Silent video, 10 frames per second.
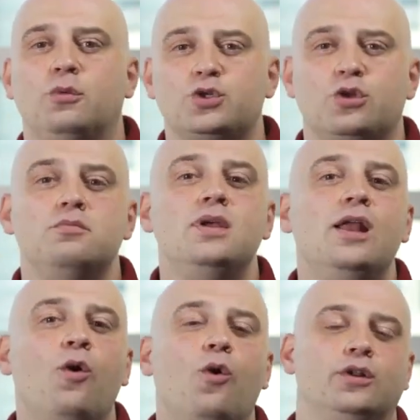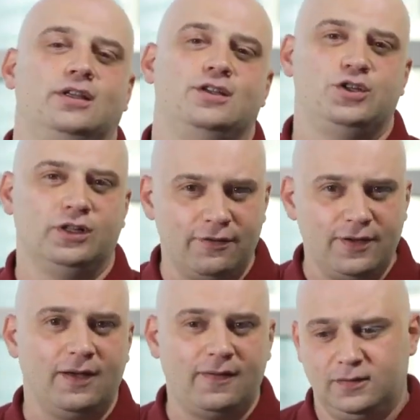Millions of people lose
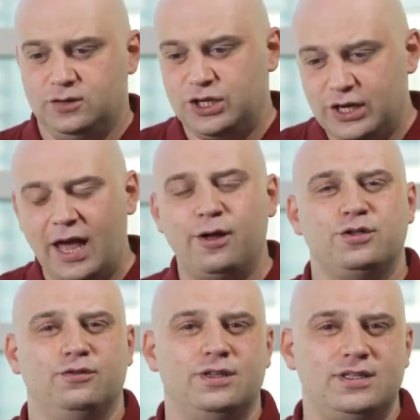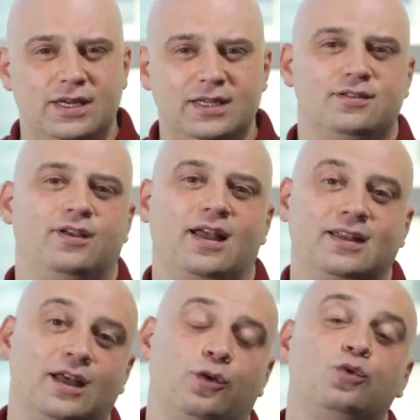their funds when the exchange rate
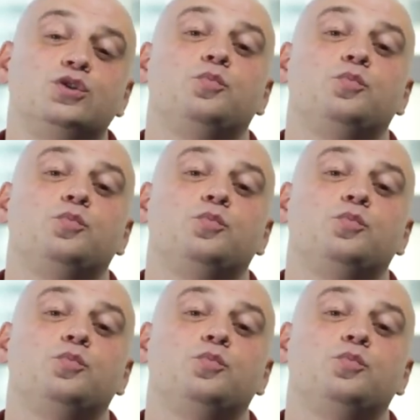falls.